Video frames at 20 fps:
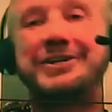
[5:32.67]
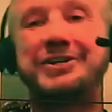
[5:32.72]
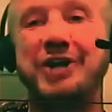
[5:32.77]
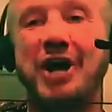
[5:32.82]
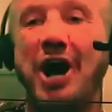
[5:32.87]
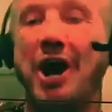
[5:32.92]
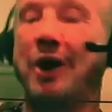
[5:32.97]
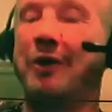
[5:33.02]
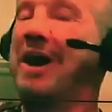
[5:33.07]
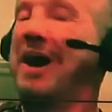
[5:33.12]

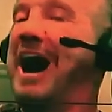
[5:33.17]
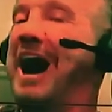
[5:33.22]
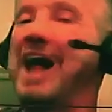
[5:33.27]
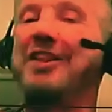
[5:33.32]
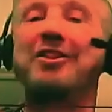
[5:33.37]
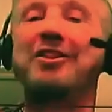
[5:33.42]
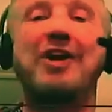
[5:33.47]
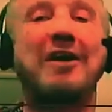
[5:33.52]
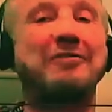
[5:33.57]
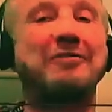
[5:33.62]
Joe. I
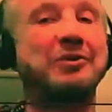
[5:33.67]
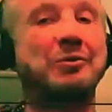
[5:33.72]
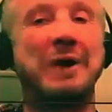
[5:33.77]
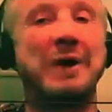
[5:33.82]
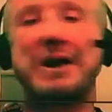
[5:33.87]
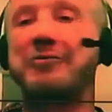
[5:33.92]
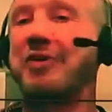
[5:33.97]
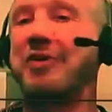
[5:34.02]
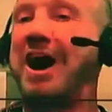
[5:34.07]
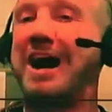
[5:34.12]
love the
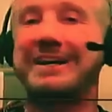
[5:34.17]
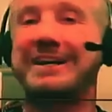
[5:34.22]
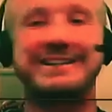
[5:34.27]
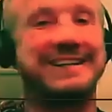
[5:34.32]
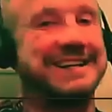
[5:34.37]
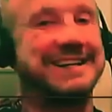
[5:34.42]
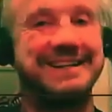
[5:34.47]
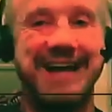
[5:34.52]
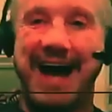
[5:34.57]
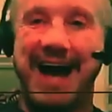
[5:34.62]
way Rock
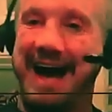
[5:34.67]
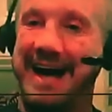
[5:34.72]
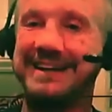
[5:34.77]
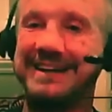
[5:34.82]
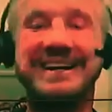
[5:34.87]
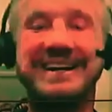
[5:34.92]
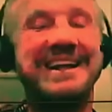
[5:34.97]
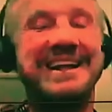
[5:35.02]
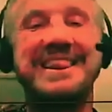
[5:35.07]
did that.